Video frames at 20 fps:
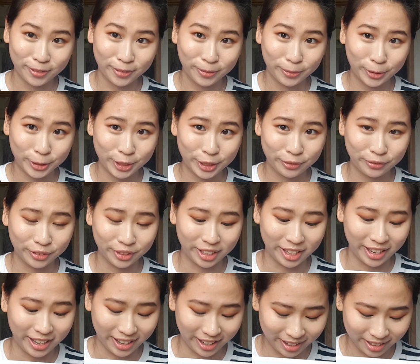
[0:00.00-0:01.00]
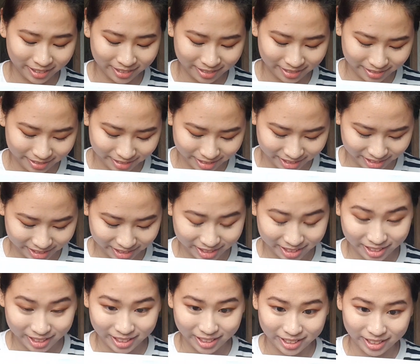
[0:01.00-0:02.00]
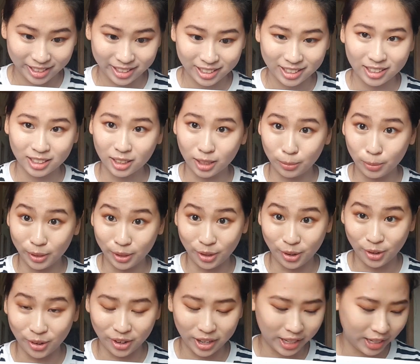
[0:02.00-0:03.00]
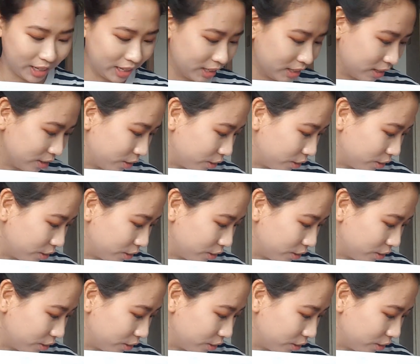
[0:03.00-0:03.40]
Watch out for that. It's gonna be great.